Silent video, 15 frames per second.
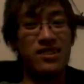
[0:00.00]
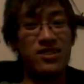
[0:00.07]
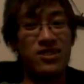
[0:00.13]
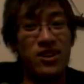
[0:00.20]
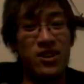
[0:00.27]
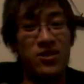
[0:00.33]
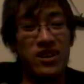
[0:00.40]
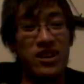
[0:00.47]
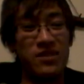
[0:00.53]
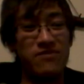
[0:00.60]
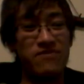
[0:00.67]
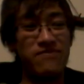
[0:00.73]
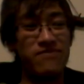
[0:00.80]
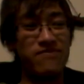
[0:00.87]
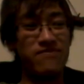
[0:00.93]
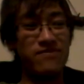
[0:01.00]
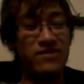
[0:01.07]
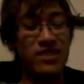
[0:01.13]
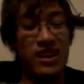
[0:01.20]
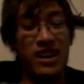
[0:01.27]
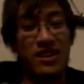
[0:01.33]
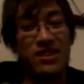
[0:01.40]
So,
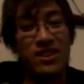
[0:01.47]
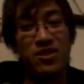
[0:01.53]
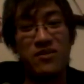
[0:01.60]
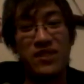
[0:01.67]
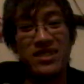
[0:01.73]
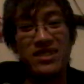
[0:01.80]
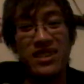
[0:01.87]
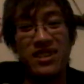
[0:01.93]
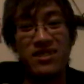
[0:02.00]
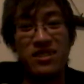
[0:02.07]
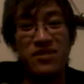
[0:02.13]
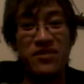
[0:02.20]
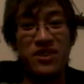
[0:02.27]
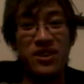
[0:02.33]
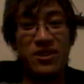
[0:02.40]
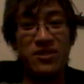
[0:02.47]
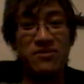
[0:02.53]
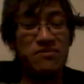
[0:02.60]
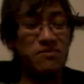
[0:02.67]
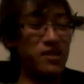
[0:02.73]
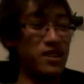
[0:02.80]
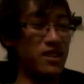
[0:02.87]
yeah, I don't know if I said it in this video,
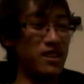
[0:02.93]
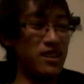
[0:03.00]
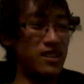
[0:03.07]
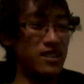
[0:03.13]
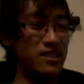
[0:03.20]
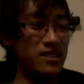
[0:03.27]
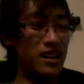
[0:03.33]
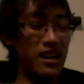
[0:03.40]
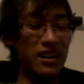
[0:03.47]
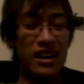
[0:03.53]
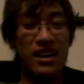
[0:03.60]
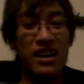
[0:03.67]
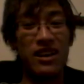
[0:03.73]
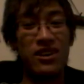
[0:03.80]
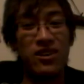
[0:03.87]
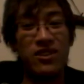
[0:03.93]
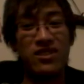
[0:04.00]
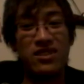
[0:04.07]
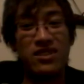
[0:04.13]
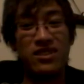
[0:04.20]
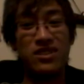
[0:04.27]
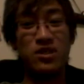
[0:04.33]
but I hate on
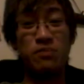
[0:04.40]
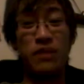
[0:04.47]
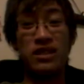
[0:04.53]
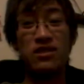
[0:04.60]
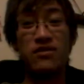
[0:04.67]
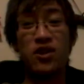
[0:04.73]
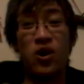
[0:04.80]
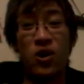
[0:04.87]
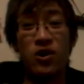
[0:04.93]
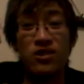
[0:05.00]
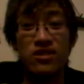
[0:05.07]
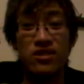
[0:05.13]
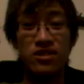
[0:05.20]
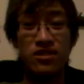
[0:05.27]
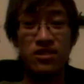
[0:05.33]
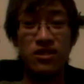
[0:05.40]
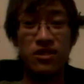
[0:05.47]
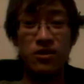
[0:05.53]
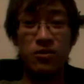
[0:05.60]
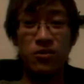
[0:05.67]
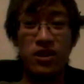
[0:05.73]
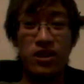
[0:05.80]
the expensive cars
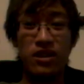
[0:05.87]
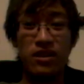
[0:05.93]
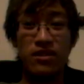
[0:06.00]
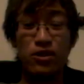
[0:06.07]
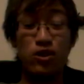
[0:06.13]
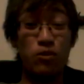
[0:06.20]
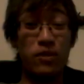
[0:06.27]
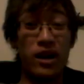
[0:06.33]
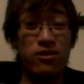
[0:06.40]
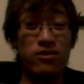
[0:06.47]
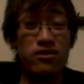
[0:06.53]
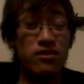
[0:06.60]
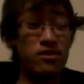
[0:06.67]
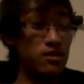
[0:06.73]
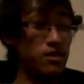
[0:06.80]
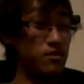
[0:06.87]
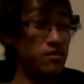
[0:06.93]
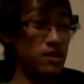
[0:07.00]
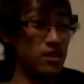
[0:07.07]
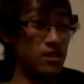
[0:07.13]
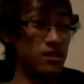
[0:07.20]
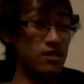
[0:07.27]
with 2 pedals,
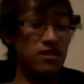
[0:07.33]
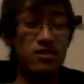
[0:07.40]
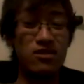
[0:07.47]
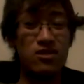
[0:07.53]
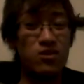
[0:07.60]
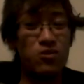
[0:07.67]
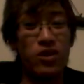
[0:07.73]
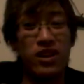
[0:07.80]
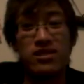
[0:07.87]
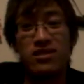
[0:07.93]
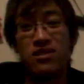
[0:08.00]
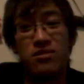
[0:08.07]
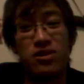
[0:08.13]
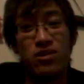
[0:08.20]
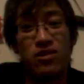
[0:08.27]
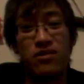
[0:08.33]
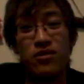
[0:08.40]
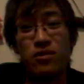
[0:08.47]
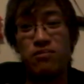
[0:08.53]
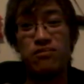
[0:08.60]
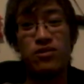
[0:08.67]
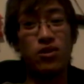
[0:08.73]
because you're just wasting the motor.
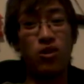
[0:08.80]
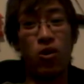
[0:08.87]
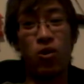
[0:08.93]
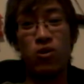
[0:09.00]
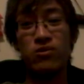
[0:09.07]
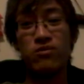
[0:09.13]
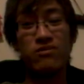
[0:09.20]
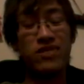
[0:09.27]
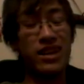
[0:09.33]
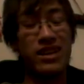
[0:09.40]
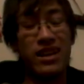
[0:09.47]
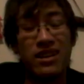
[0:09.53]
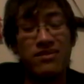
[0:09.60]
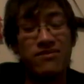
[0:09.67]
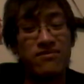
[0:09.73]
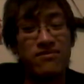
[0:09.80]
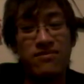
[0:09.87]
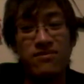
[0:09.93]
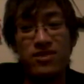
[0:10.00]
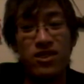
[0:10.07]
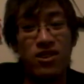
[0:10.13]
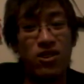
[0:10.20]
If you're old, I get it.
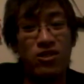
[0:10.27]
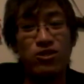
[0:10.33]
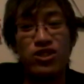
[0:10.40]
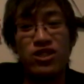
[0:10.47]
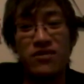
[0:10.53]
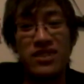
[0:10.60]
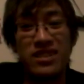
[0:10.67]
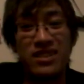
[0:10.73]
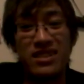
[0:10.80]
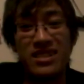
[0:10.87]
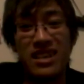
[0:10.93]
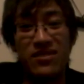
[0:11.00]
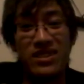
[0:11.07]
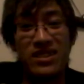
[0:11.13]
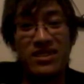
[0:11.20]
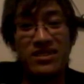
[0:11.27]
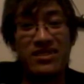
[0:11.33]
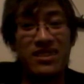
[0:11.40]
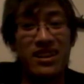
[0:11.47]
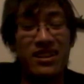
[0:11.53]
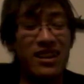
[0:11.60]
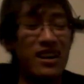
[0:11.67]
You did all your shifting in the
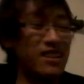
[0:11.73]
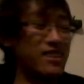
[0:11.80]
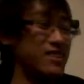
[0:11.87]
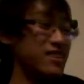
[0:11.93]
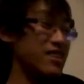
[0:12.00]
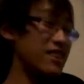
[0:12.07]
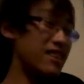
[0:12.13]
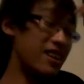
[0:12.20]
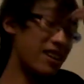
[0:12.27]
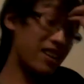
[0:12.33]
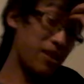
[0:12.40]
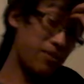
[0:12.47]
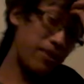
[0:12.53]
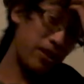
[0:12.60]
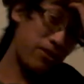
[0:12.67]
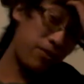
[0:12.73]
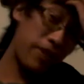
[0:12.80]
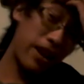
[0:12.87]
70s, yada yada. I think I'm being